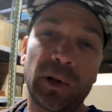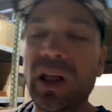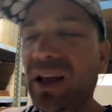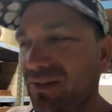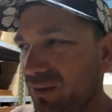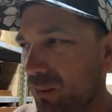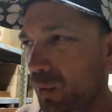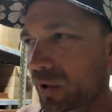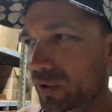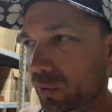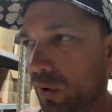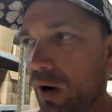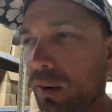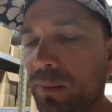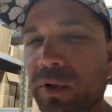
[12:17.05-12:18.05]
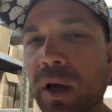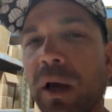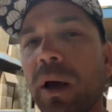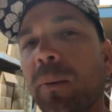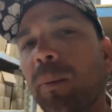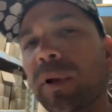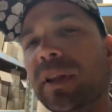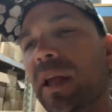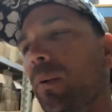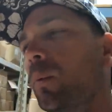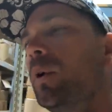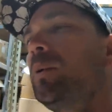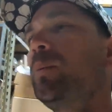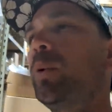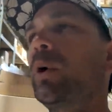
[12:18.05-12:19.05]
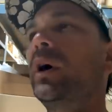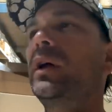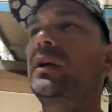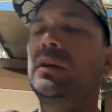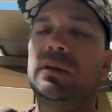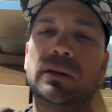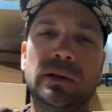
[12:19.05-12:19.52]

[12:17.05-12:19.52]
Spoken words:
A lot of them were grubs, but they would put